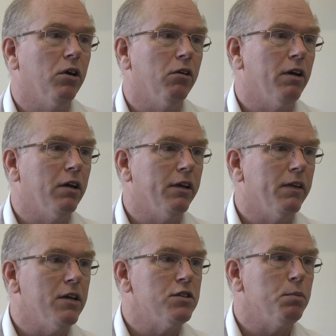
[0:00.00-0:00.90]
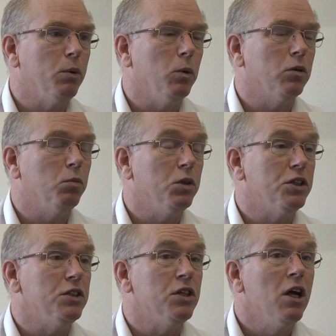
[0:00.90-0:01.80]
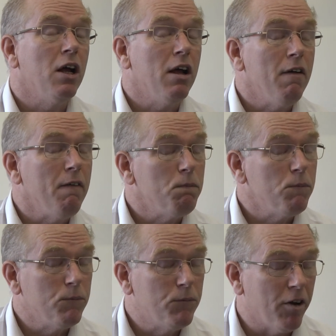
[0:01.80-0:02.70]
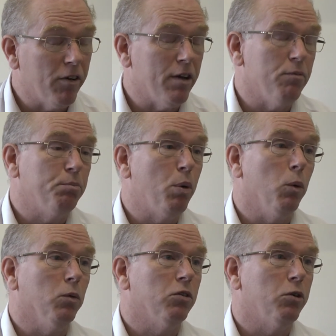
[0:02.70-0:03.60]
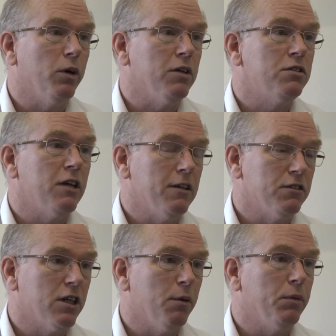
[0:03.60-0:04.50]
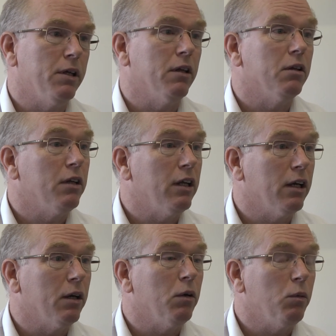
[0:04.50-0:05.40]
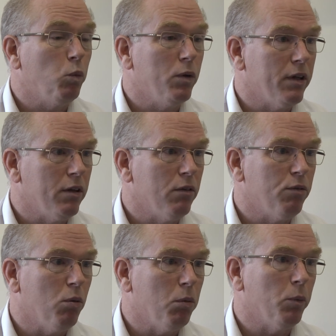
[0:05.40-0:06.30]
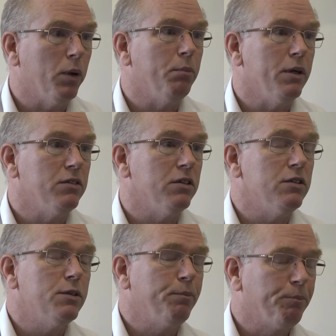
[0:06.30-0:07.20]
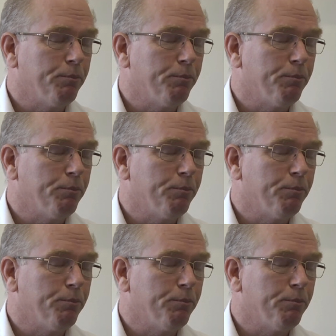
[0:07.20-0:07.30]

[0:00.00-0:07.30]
turnaround in their support which is very important to us as a company that dealing within the Formula One business.